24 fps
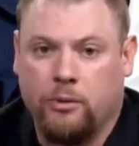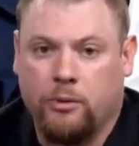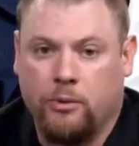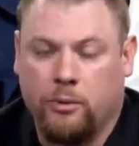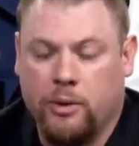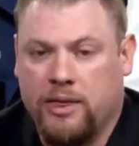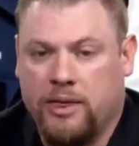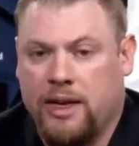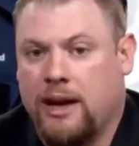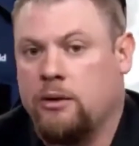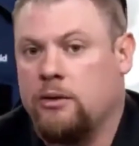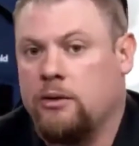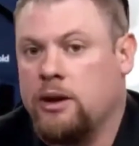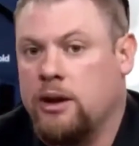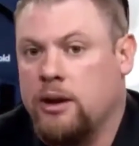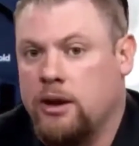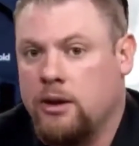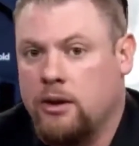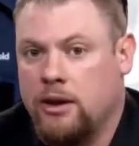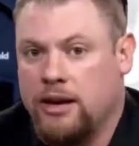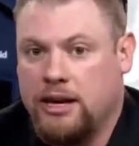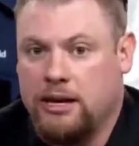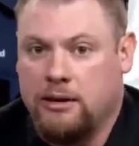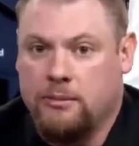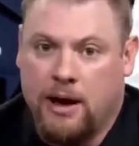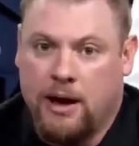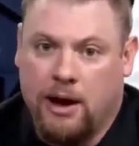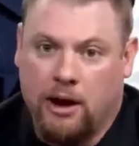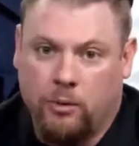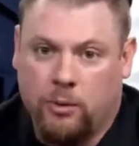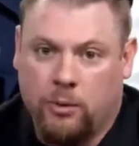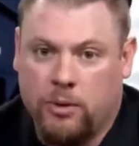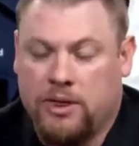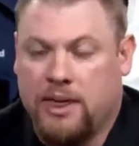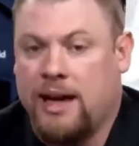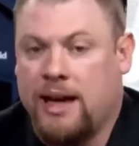without email,
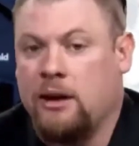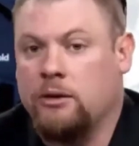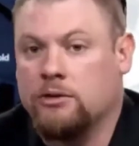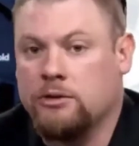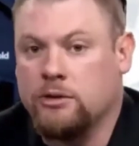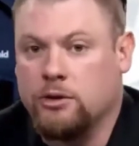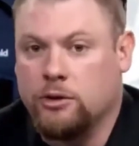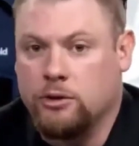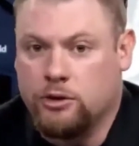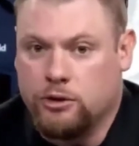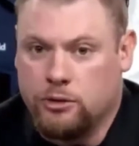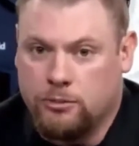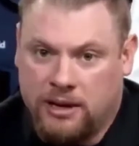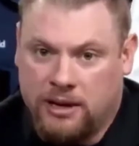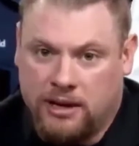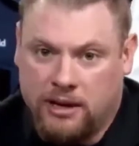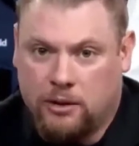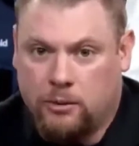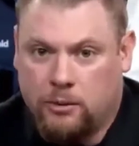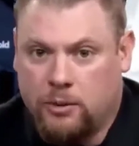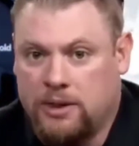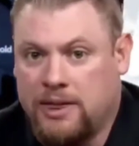without social media,